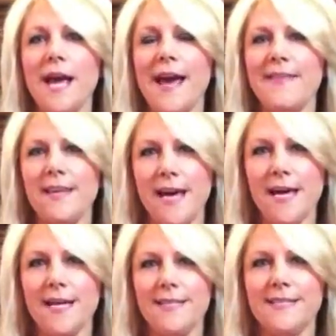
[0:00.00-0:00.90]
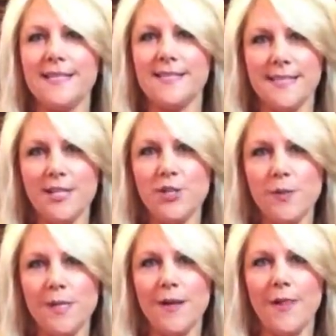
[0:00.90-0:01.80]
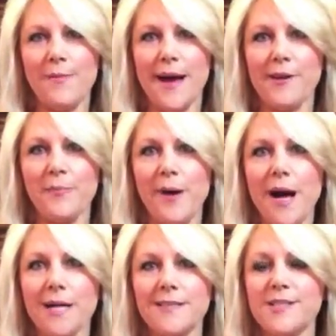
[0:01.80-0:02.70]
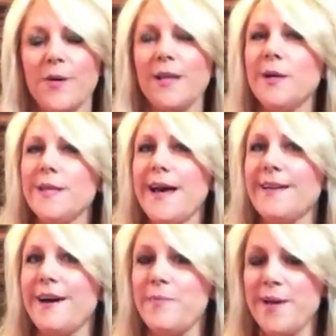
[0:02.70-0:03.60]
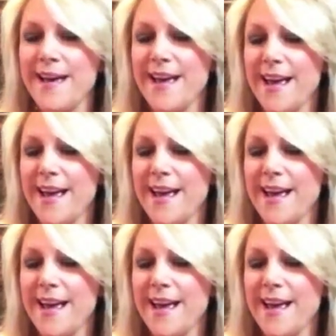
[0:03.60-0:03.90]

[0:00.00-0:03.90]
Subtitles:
and the eggs that it says you need on the back of the box. So I looked that up.